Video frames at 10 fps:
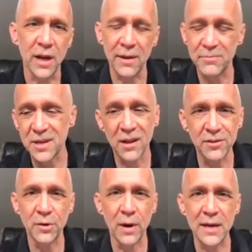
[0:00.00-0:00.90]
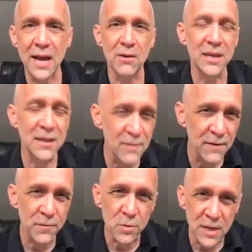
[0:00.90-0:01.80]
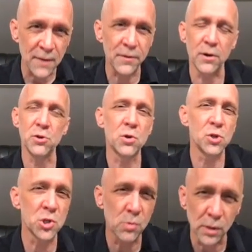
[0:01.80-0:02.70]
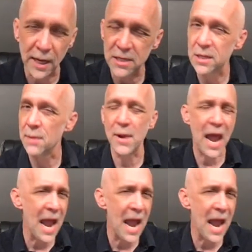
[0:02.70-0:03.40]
I'm telling you right now, even if you get there and you can just relate to them and